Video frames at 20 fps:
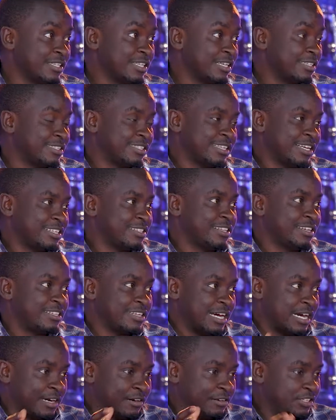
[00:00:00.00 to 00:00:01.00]
And that's such that
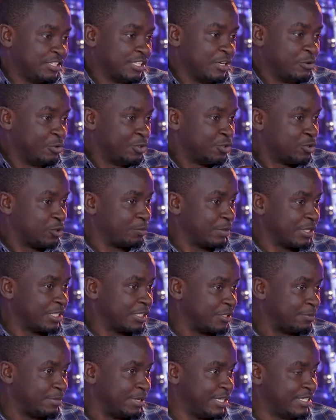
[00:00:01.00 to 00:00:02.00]
a Christian who is not
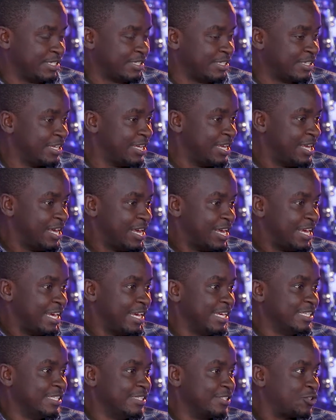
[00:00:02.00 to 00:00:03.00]
participating
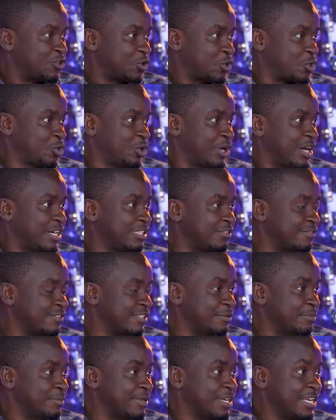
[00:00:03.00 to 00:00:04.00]
in social
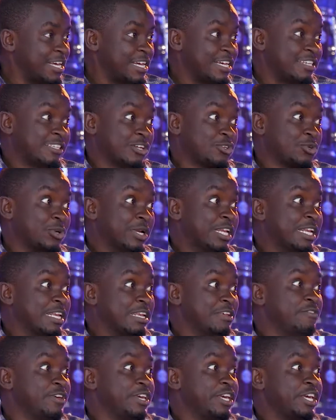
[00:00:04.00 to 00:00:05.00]
activism is actually
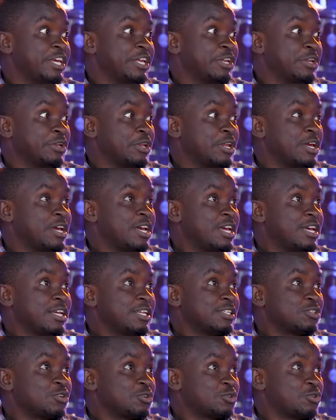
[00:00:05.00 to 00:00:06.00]
living in
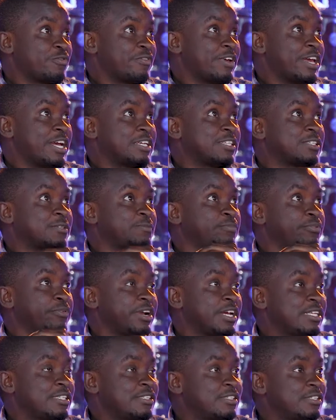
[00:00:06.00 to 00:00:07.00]
sort of
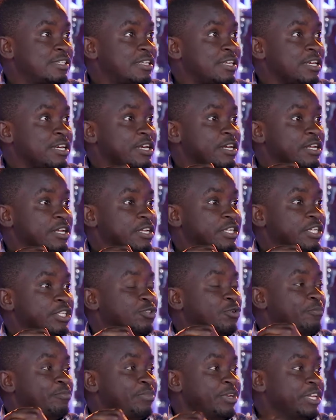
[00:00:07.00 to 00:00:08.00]
express
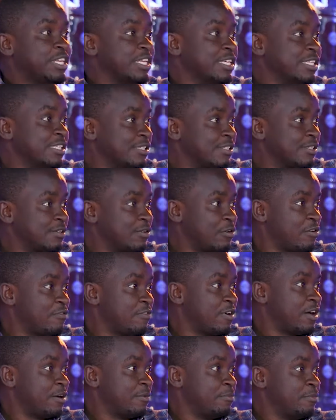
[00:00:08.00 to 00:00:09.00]
disobedience of
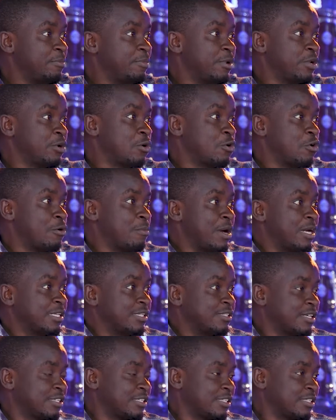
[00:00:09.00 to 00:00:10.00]
a biblical command,
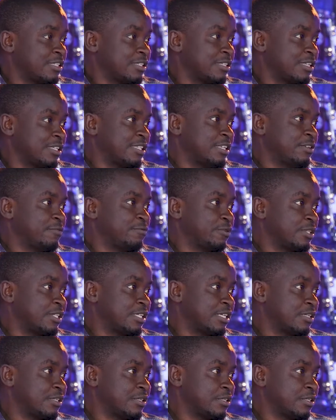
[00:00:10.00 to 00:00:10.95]
such as it's a sinful stand?